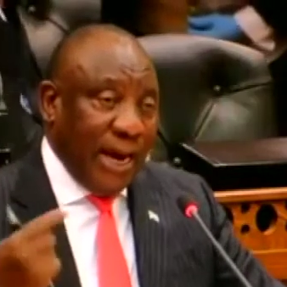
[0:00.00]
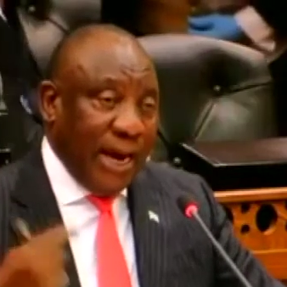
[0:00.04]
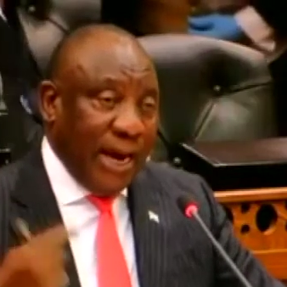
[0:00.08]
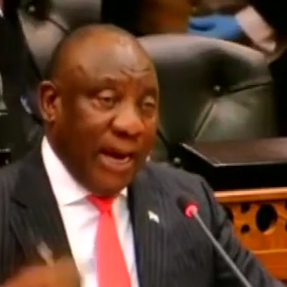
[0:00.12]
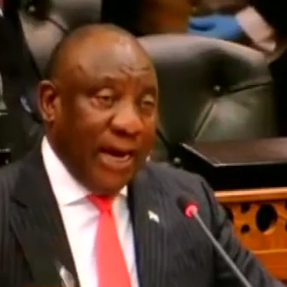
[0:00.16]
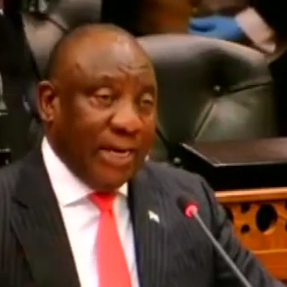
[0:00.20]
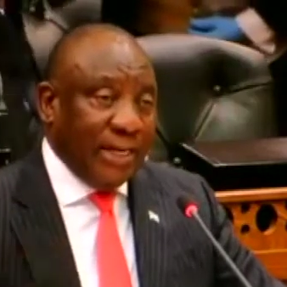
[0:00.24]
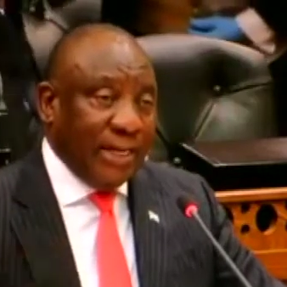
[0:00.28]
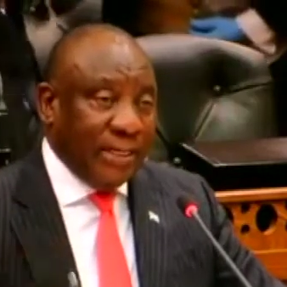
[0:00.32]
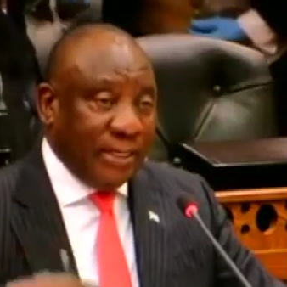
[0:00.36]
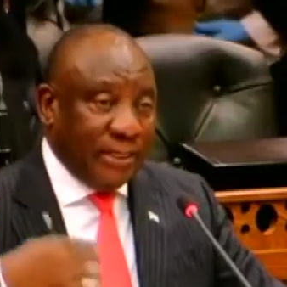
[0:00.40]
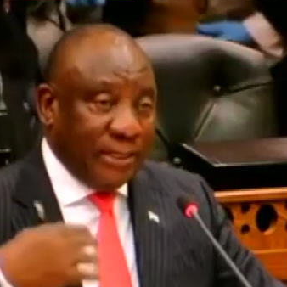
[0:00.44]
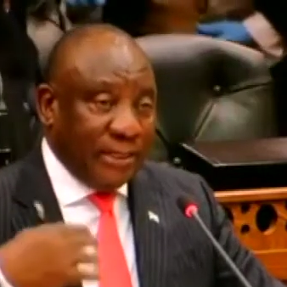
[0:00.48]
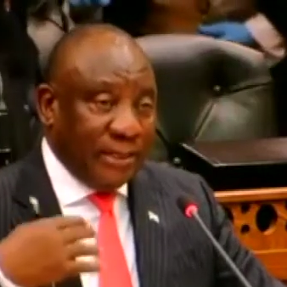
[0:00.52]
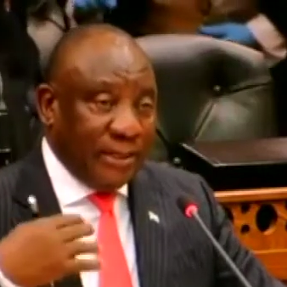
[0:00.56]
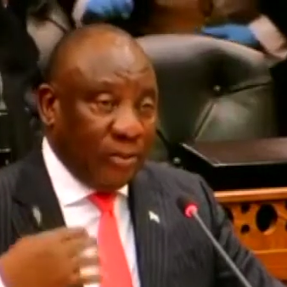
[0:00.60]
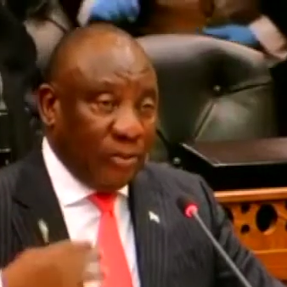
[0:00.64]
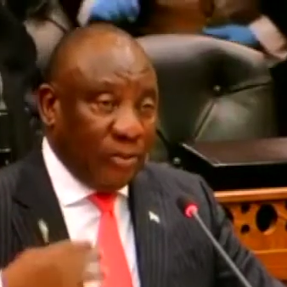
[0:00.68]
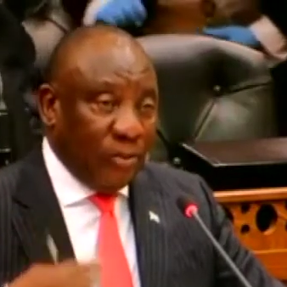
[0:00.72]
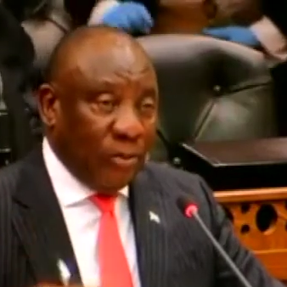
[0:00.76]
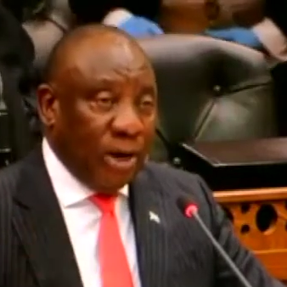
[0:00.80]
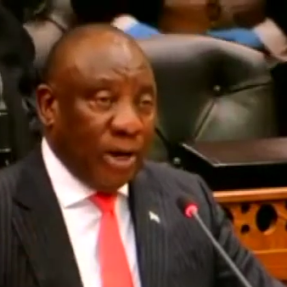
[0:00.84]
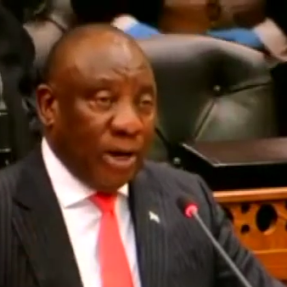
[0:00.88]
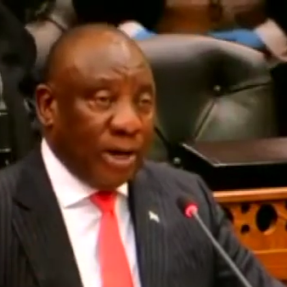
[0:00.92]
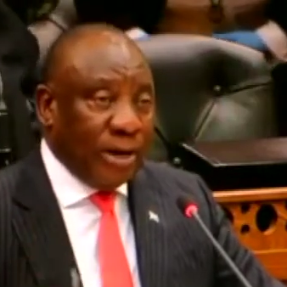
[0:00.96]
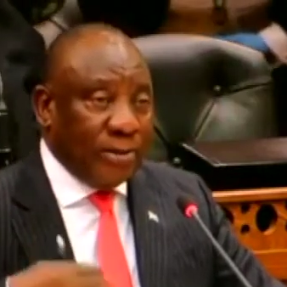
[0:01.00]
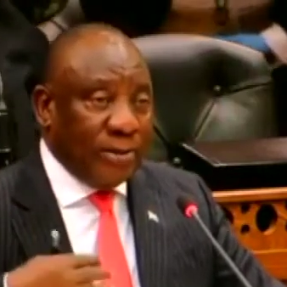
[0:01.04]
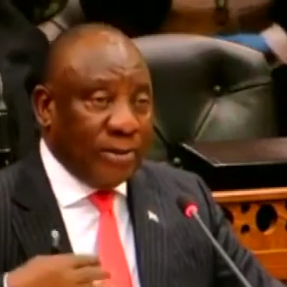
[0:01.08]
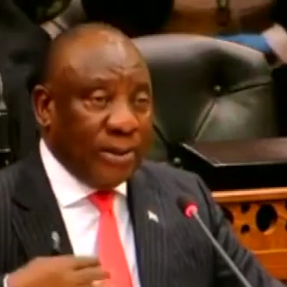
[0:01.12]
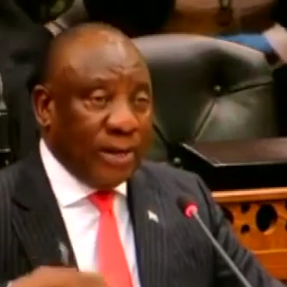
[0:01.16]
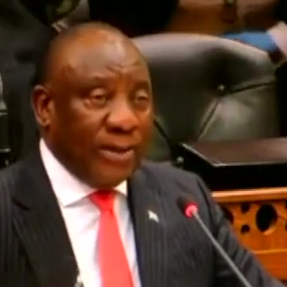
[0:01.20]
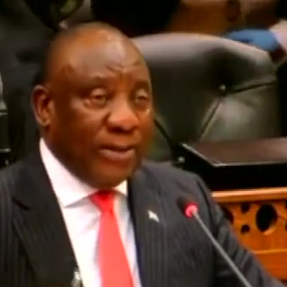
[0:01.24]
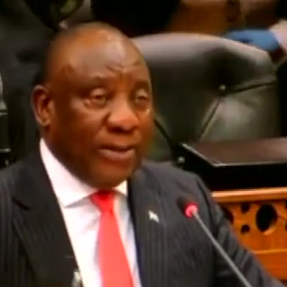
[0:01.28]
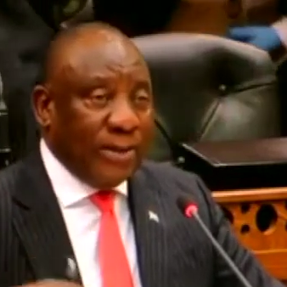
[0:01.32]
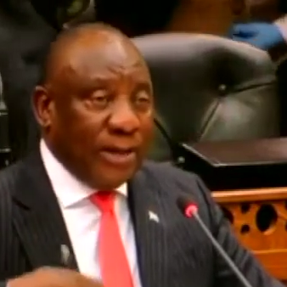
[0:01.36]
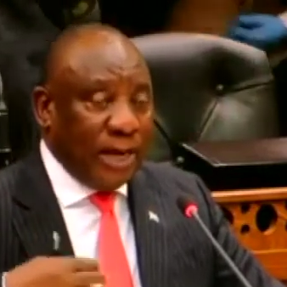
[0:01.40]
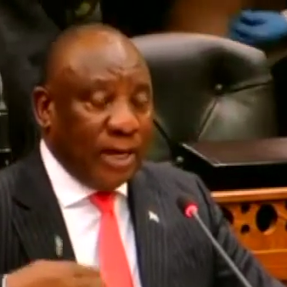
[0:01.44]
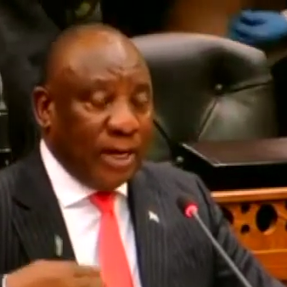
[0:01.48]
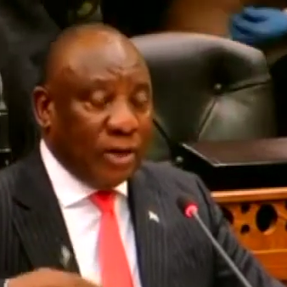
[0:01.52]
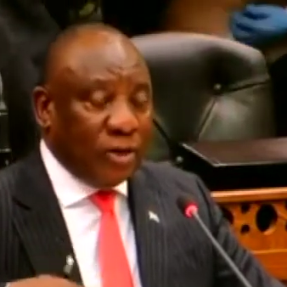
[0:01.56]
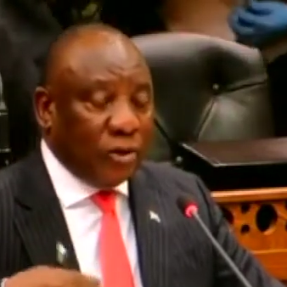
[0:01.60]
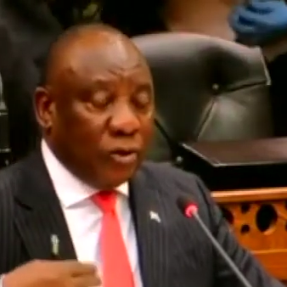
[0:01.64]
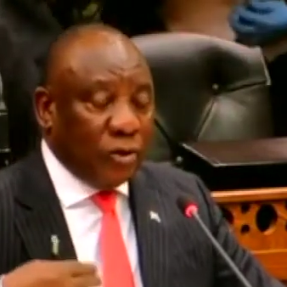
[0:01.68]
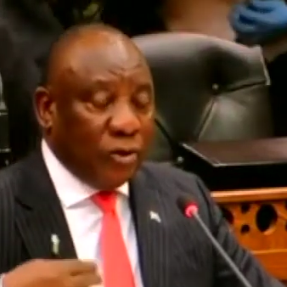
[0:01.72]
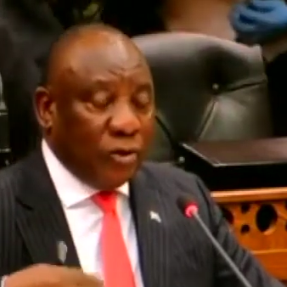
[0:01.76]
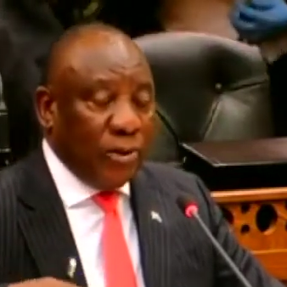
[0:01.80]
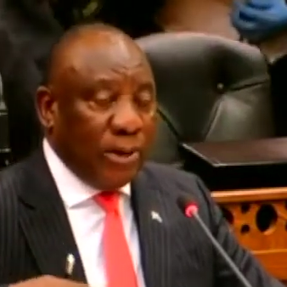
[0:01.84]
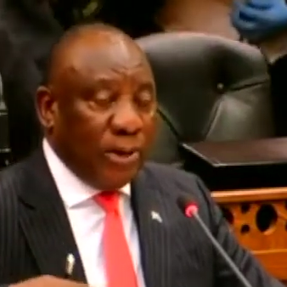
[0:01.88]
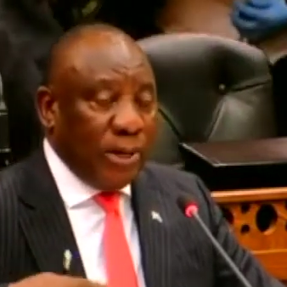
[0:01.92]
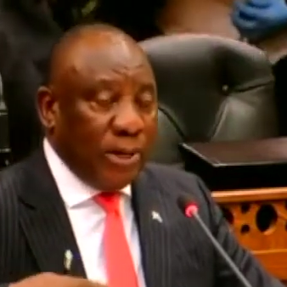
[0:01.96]
and the work that they are
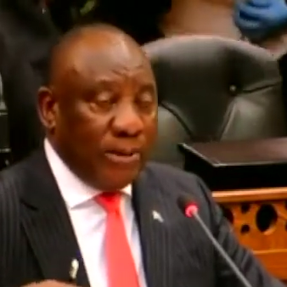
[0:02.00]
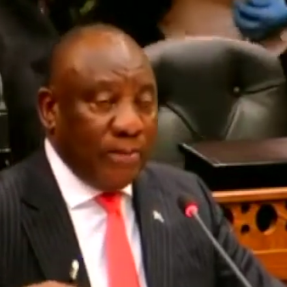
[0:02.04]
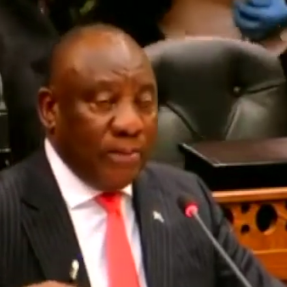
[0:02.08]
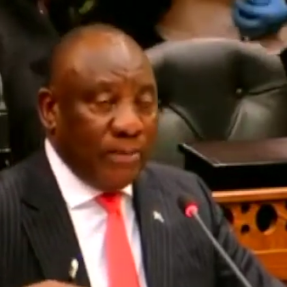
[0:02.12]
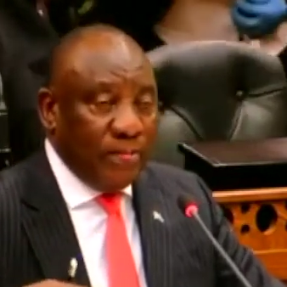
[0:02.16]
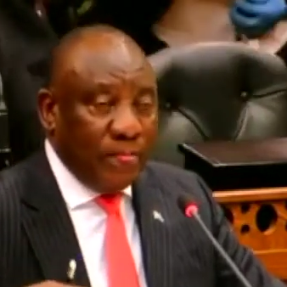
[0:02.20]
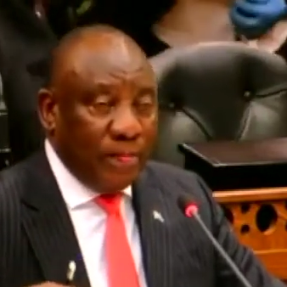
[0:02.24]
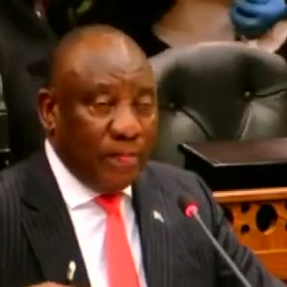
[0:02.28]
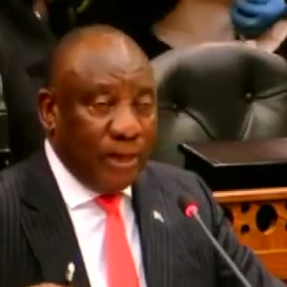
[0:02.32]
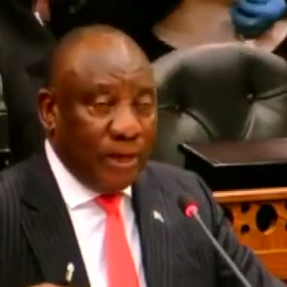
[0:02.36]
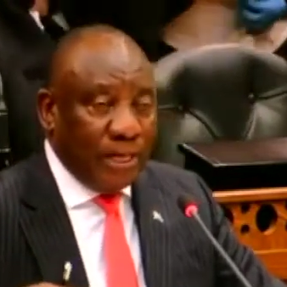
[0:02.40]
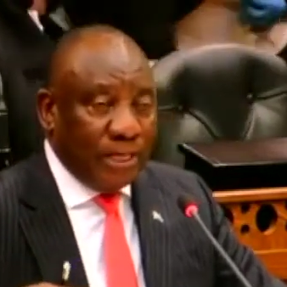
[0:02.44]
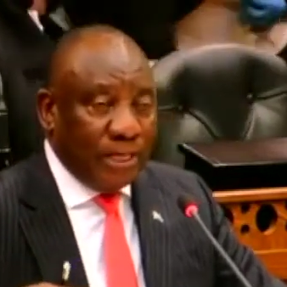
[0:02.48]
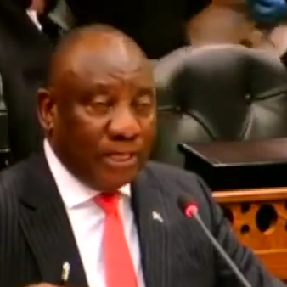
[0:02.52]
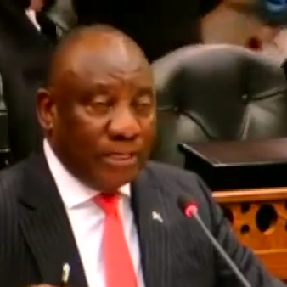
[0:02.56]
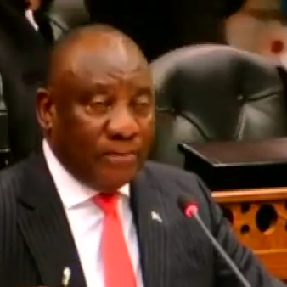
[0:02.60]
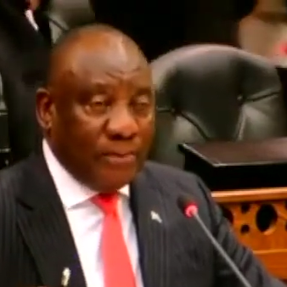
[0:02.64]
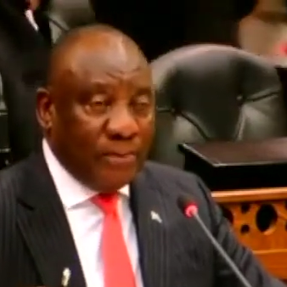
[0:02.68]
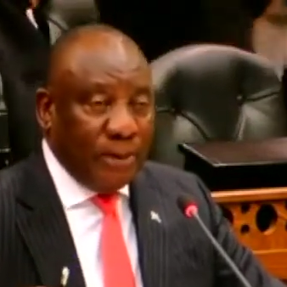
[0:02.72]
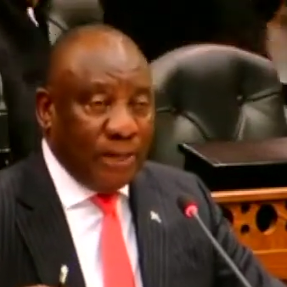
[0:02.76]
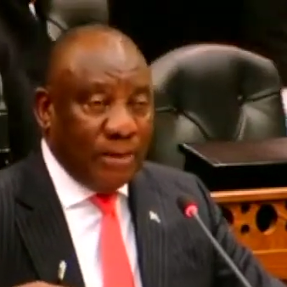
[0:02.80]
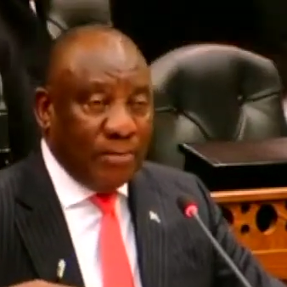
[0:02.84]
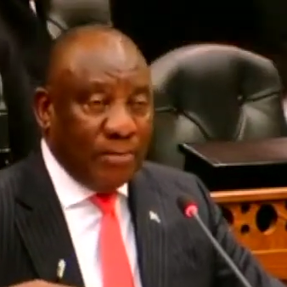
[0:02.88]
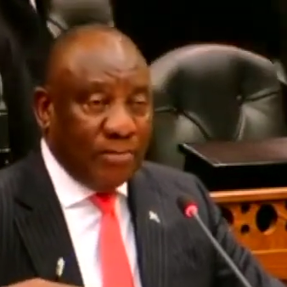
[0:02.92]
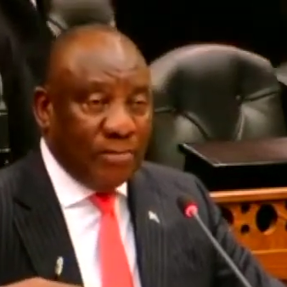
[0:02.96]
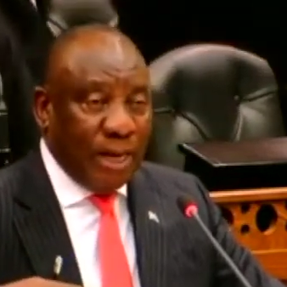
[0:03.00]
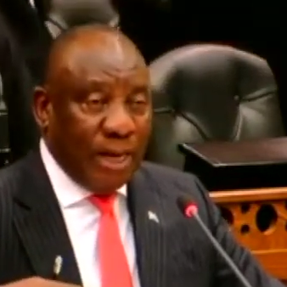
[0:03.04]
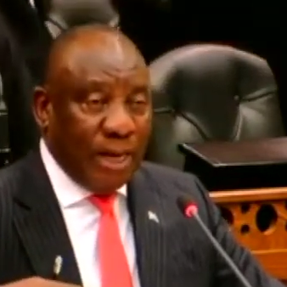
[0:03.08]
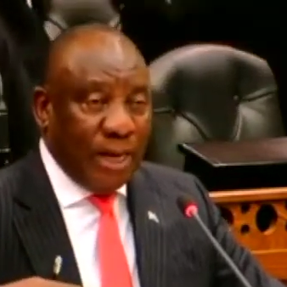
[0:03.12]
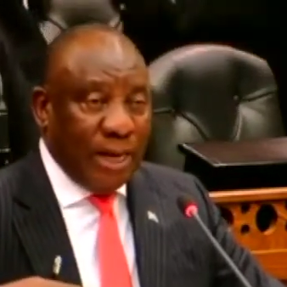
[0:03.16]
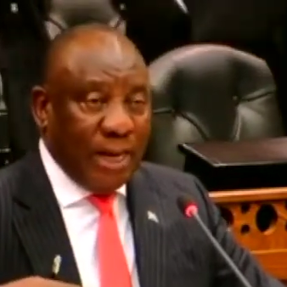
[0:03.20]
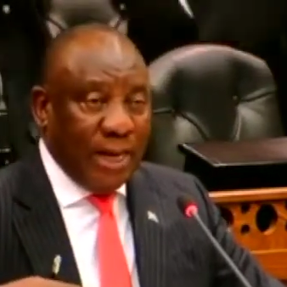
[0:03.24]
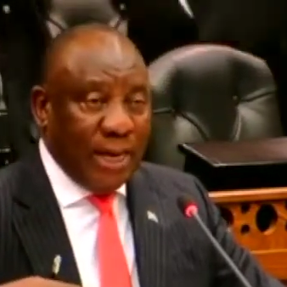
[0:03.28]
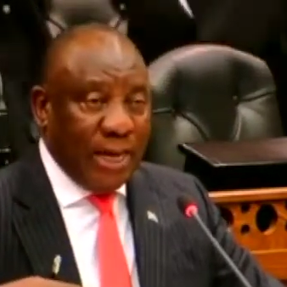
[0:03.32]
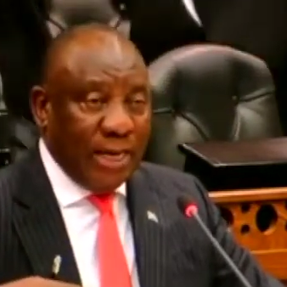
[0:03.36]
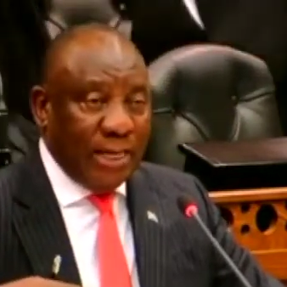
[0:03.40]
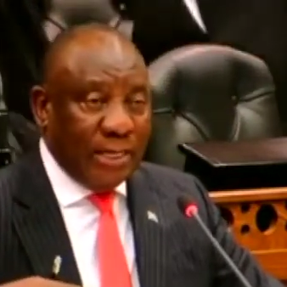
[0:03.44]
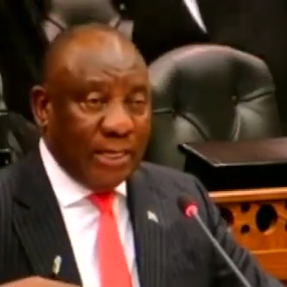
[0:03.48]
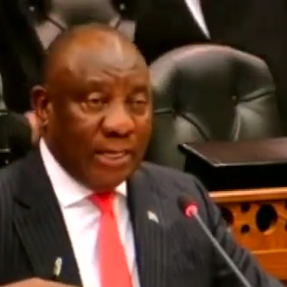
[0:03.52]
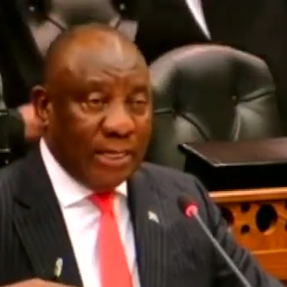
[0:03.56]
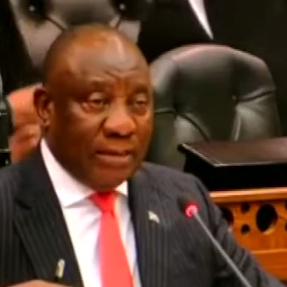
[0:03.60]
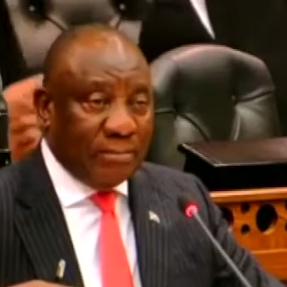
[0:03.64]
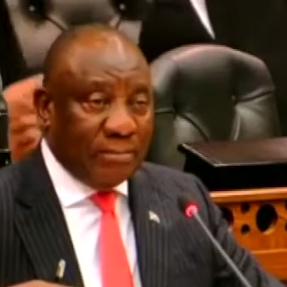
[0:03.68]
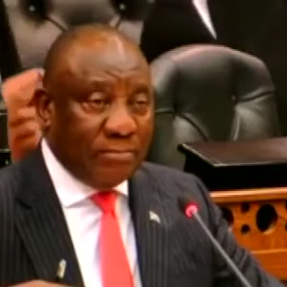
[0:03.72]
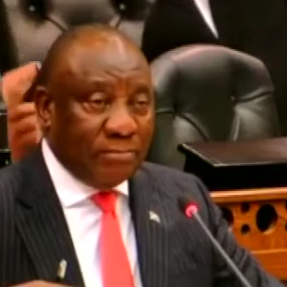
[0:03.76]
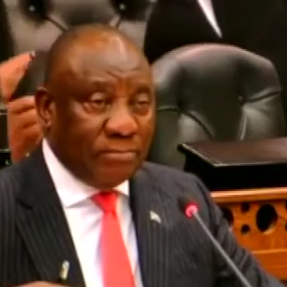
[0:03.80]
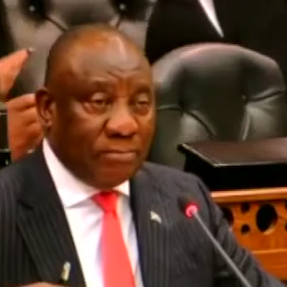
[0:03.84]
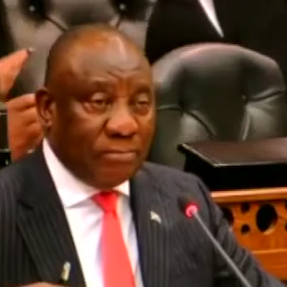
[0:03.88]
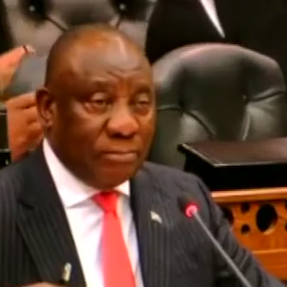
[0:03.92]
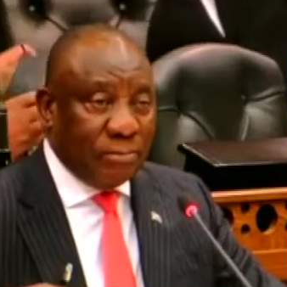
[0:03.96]
doing is being
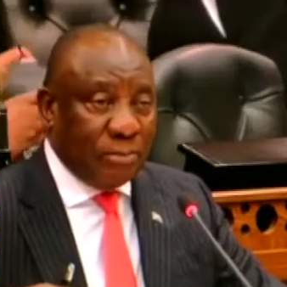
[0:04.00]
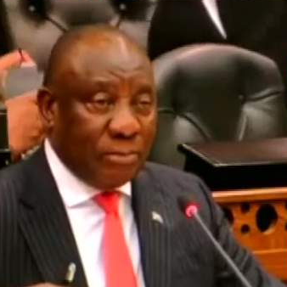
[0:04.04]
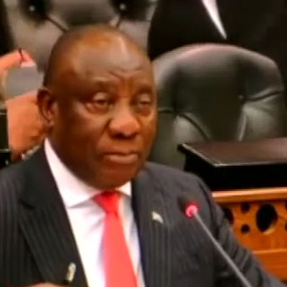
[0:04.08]
made